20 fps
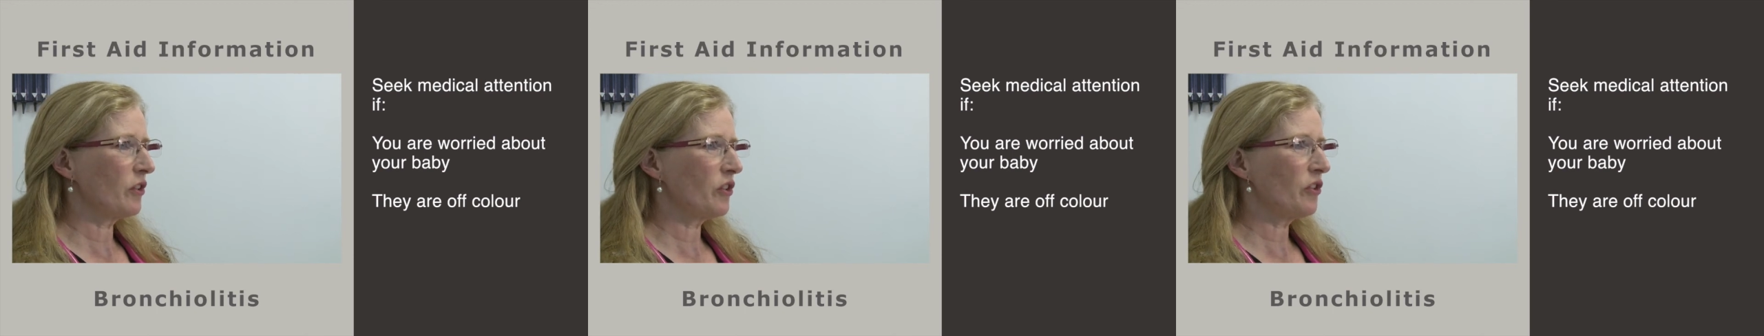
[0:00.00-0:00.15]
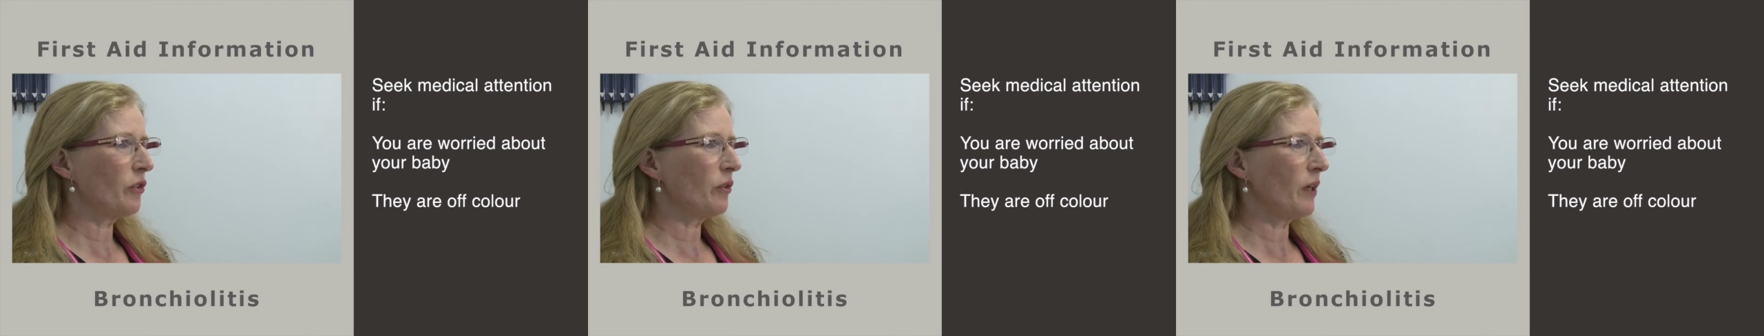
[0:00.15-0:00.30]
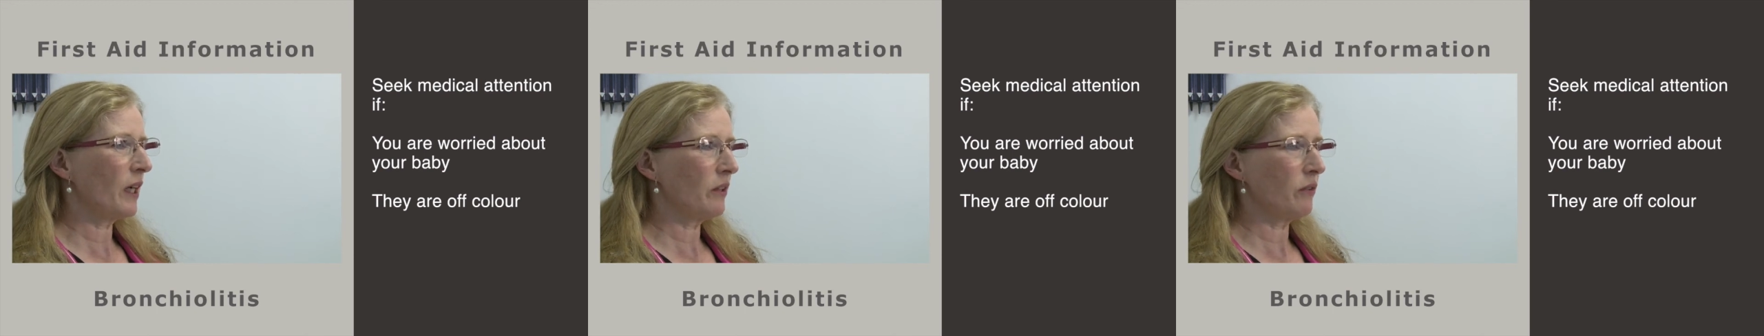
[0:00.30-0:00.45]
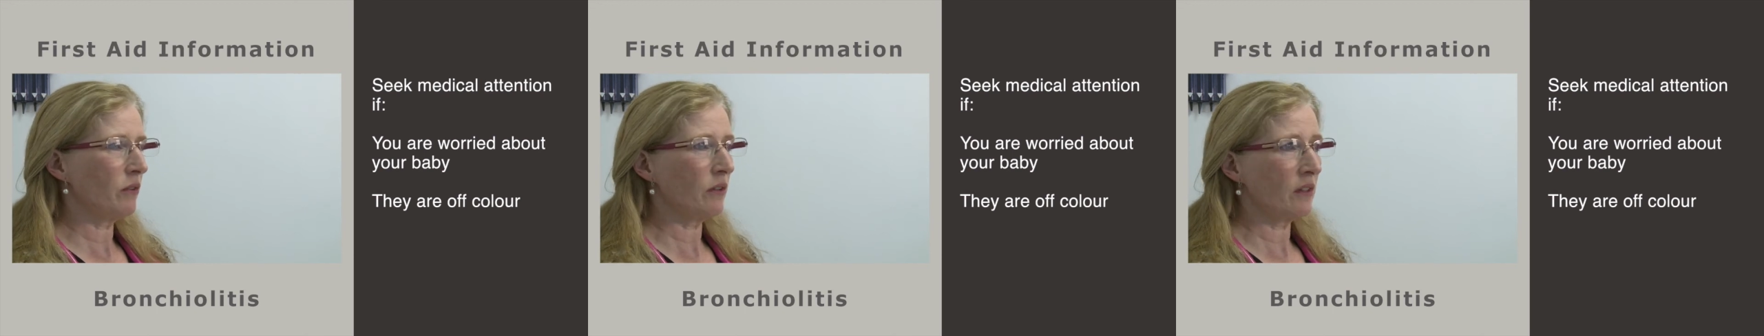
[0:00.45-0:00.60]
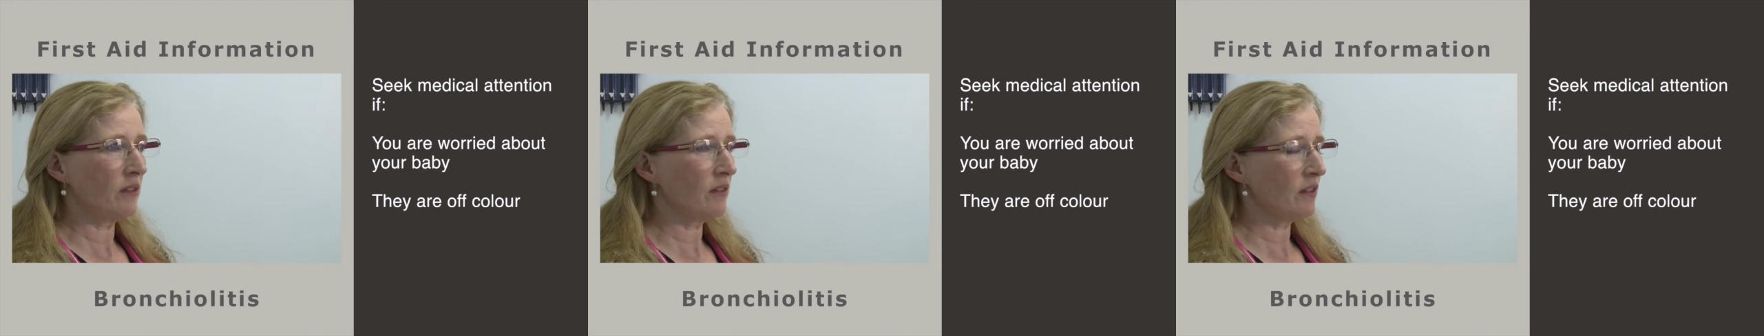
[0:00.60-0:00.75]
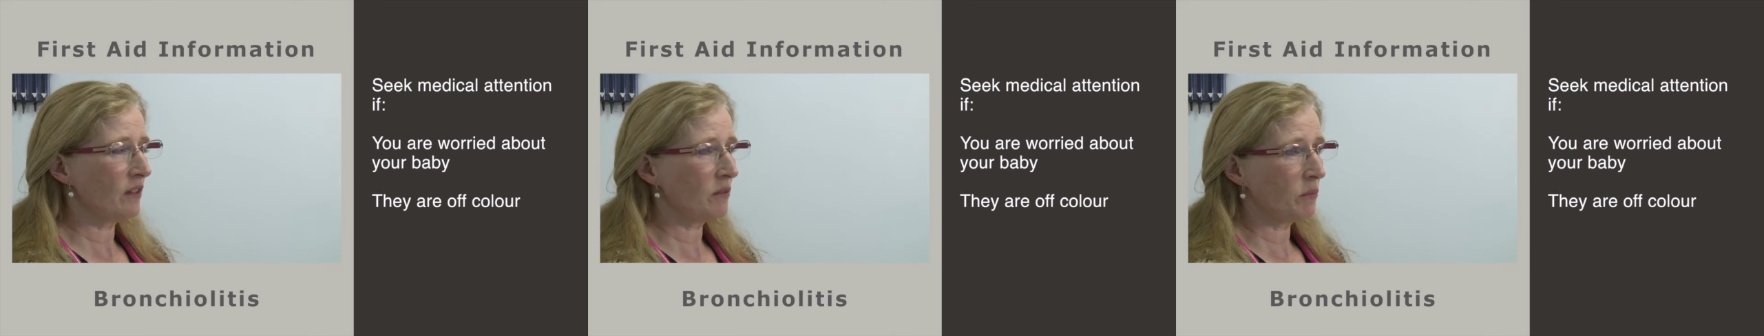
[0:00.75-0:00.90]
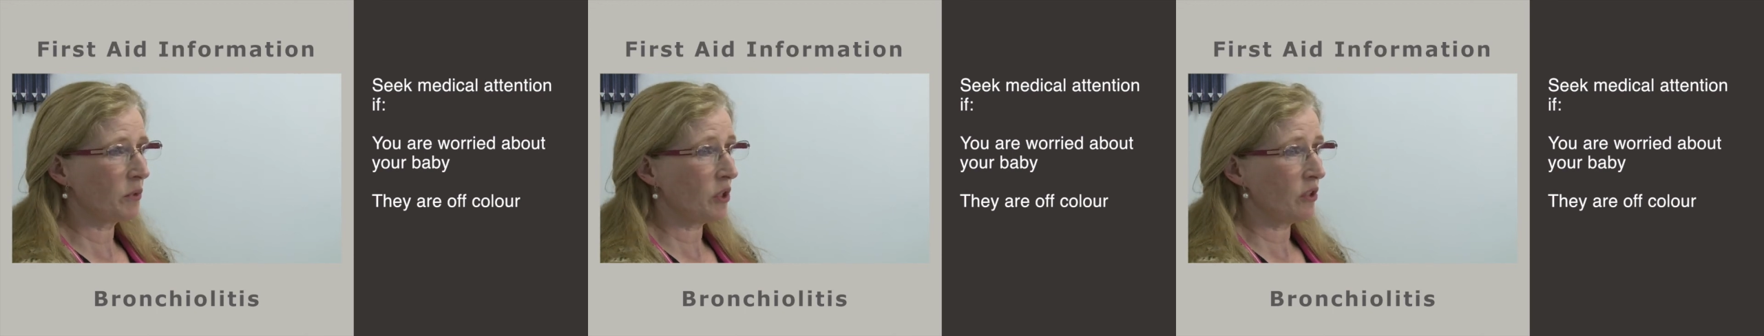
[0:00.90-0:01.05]
surroundings
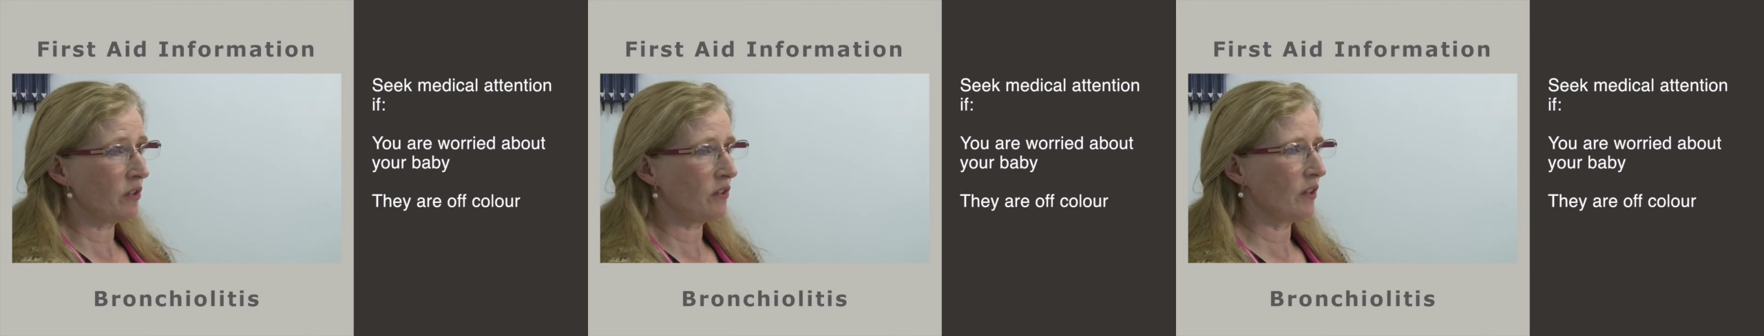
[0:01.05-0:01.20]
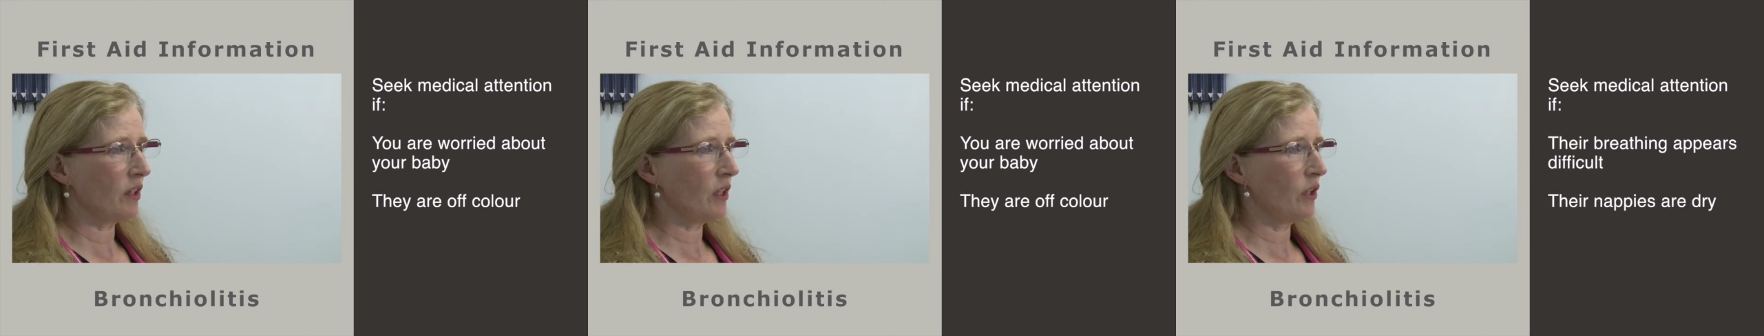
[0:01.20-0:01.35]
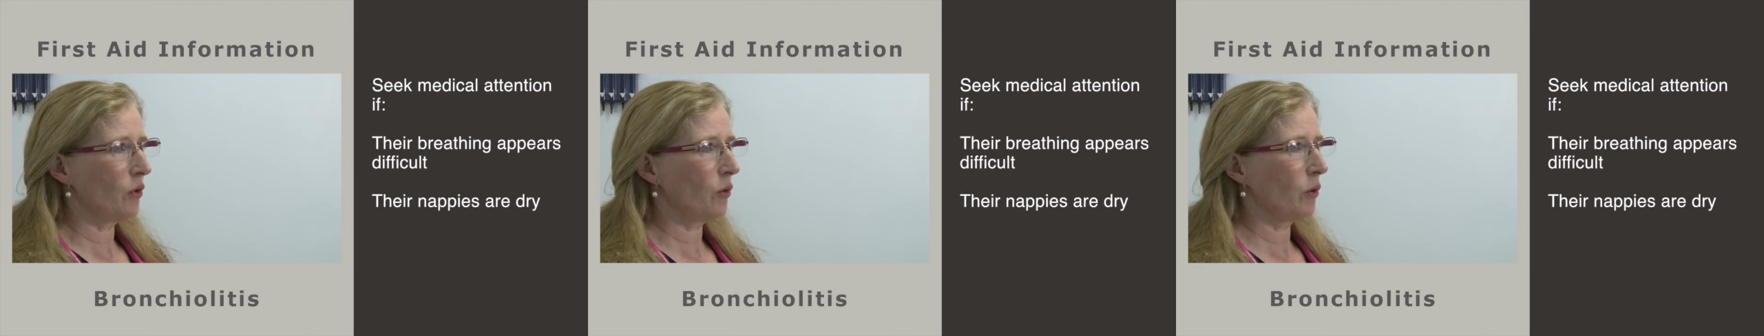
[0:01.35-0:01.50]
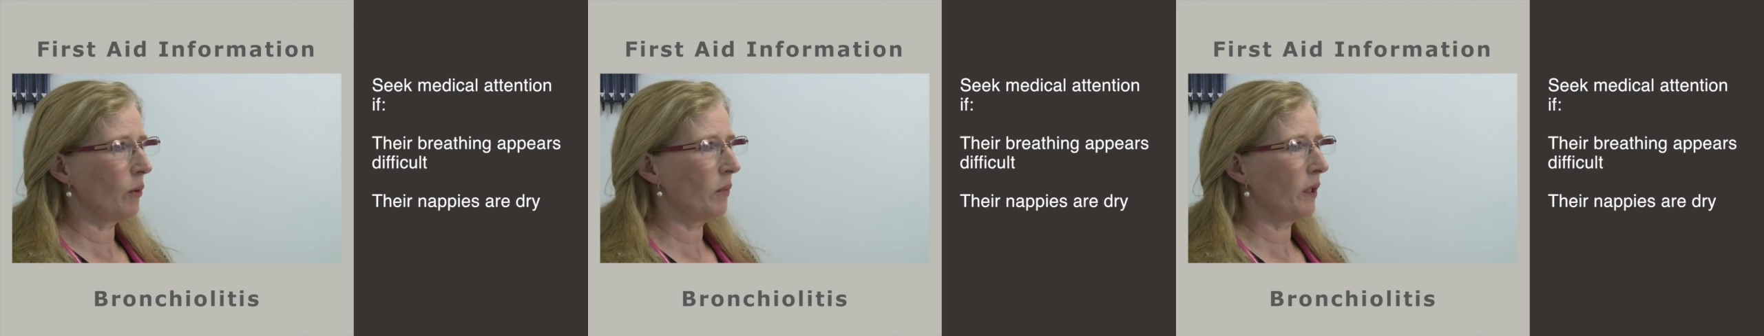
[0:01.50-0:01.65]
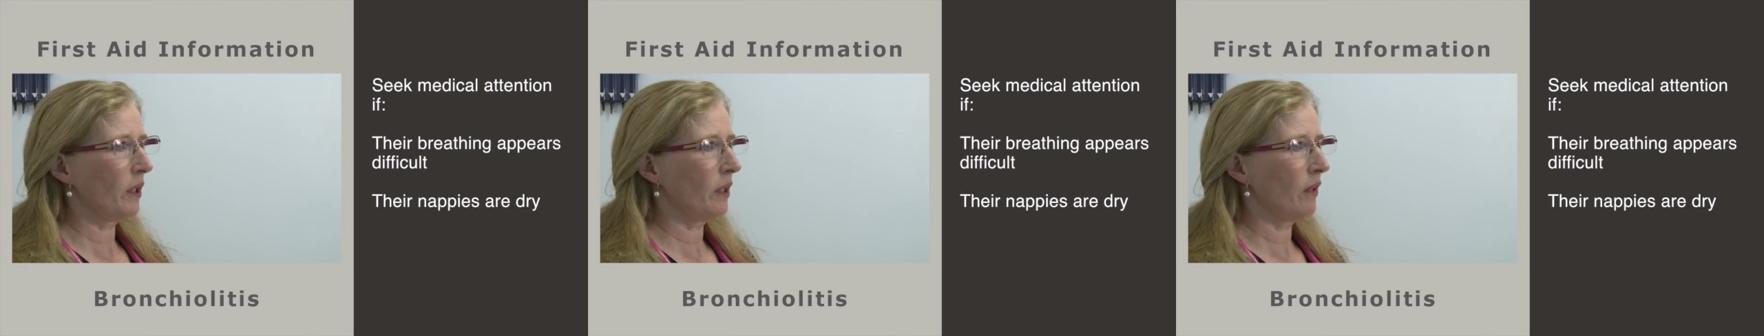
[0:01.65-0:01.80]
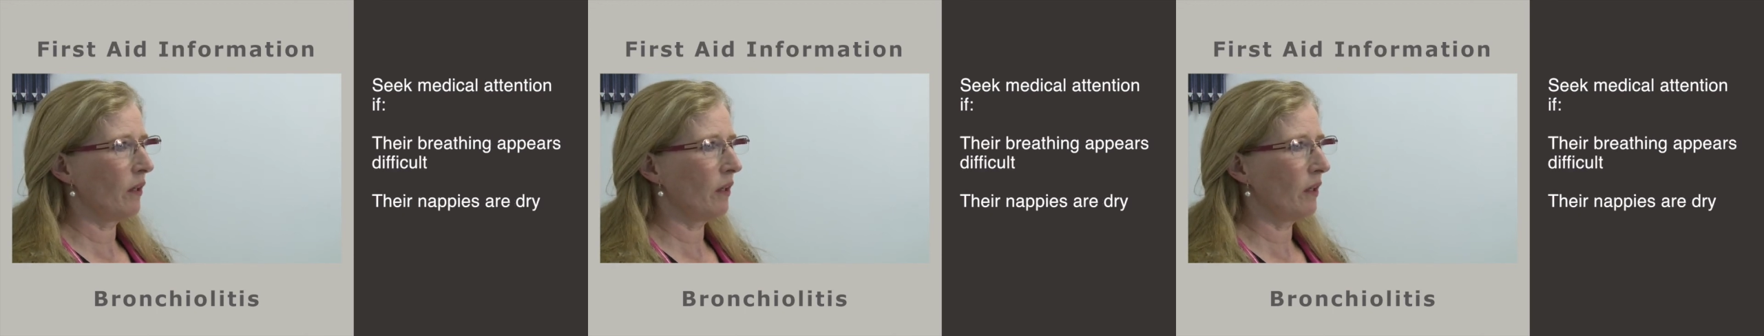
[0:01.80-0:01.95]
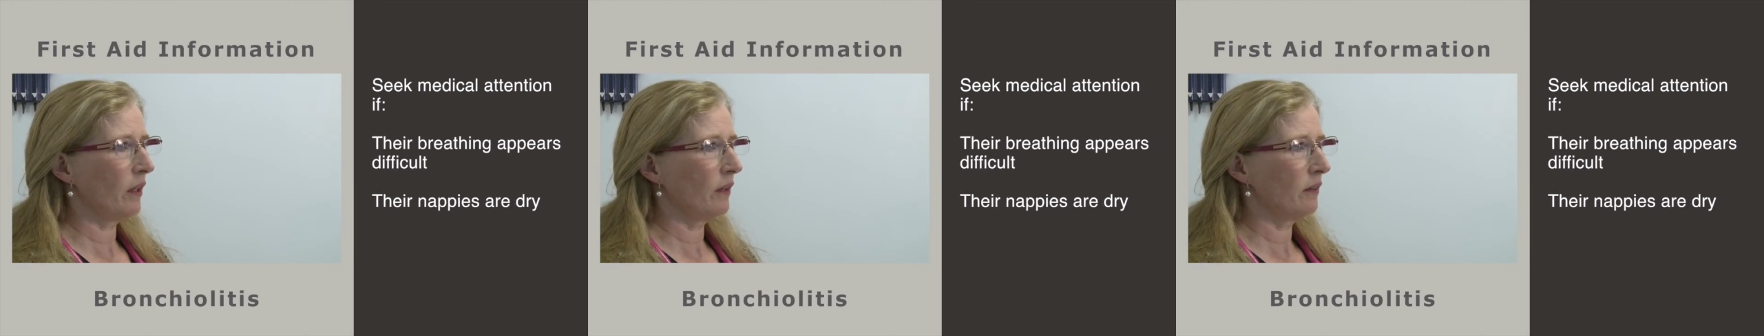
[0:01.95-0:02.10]
as much as they normally
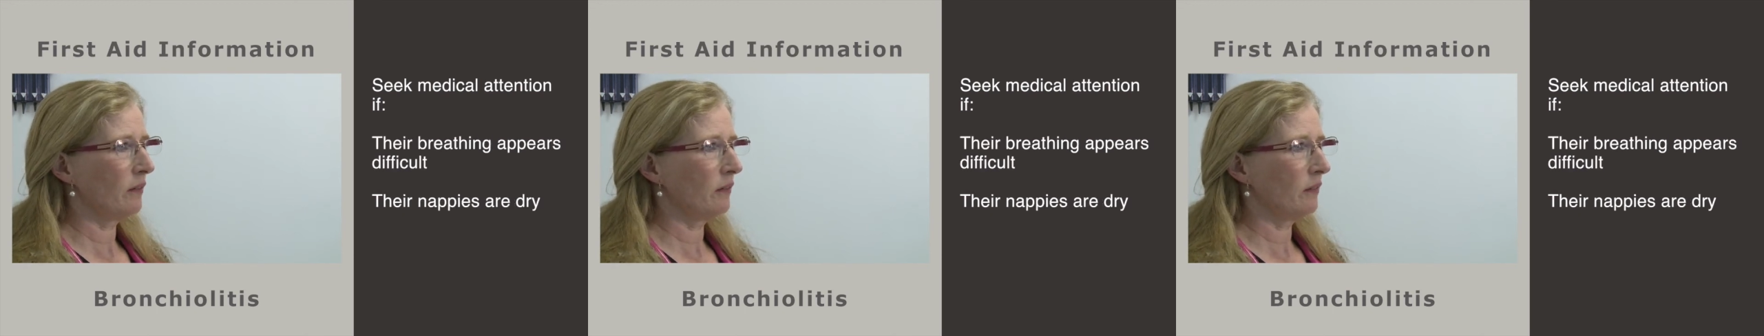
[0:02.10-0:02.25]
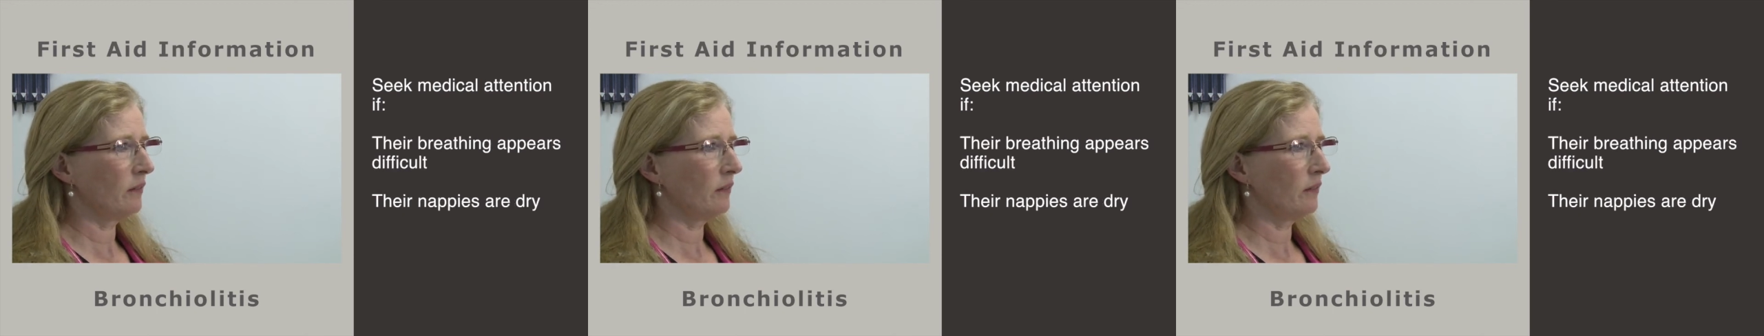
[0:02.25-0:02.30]
are.